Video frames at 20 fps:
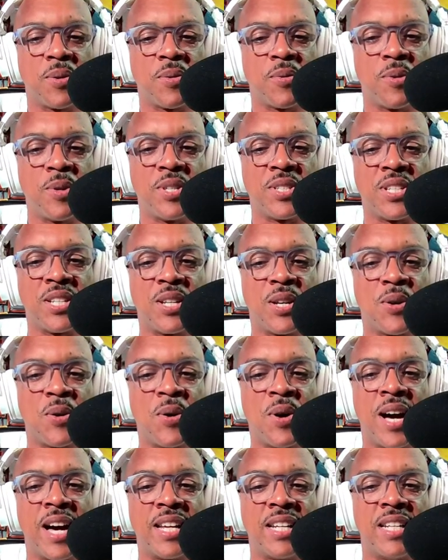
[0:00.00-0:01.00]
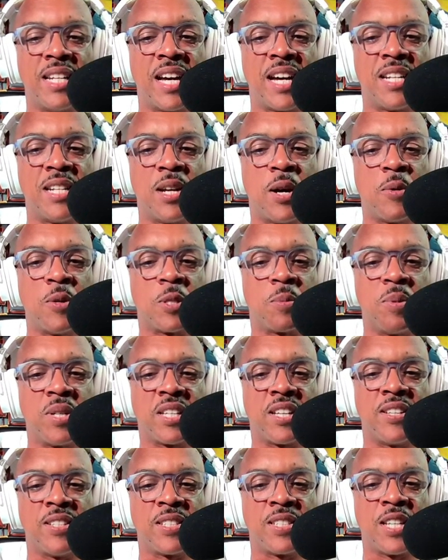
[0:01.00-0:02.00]
Reason to go hand in hand now is
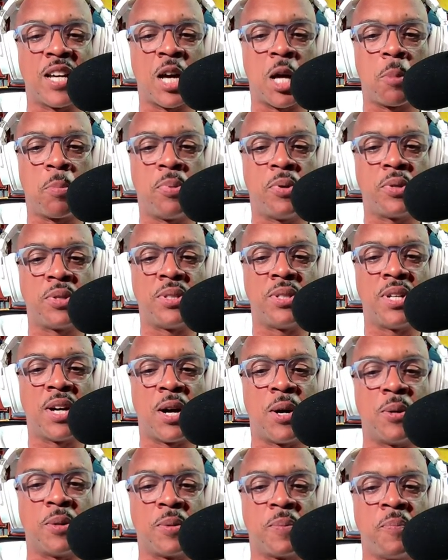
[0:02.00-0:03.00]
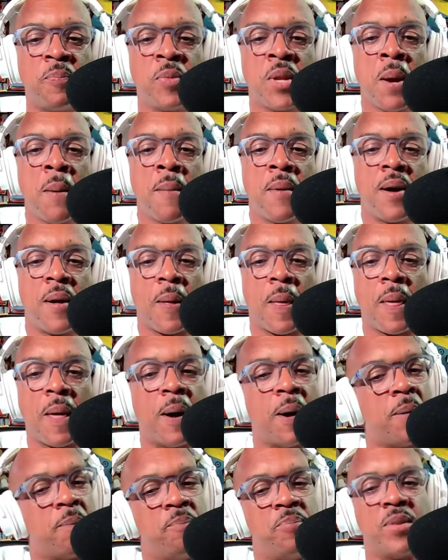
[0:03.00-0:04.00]
because y'all putting out,
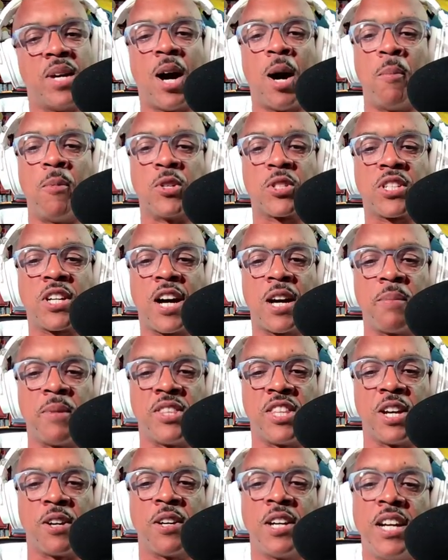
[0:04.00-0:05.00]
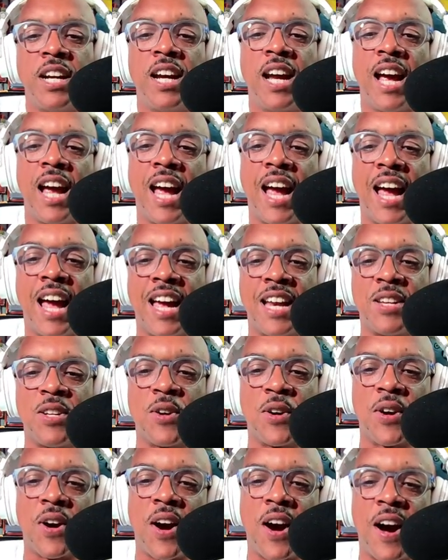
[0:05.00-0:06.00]
almost caught me there, and
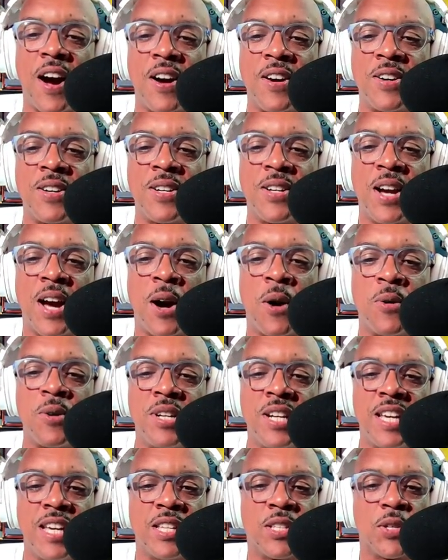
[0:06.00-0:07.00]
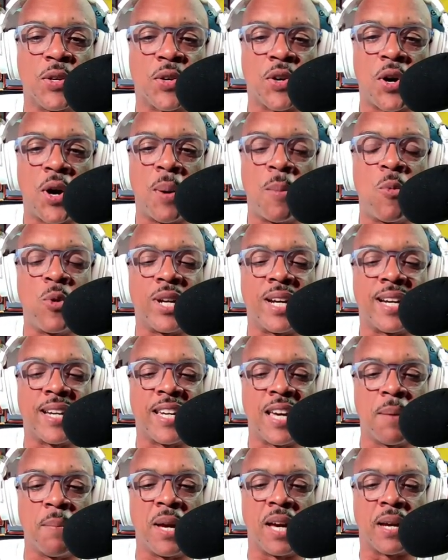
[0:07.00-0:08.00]
your art now needs to come with a
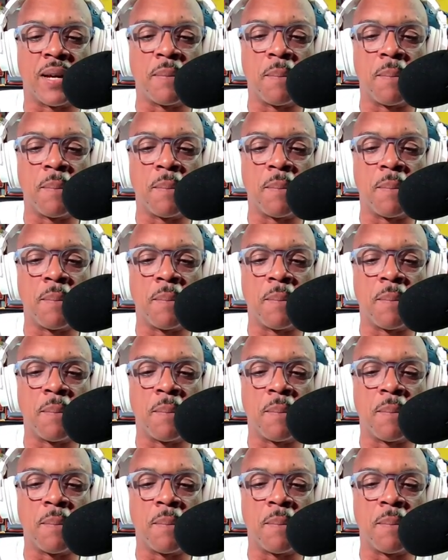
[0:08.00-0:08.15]
gimmick.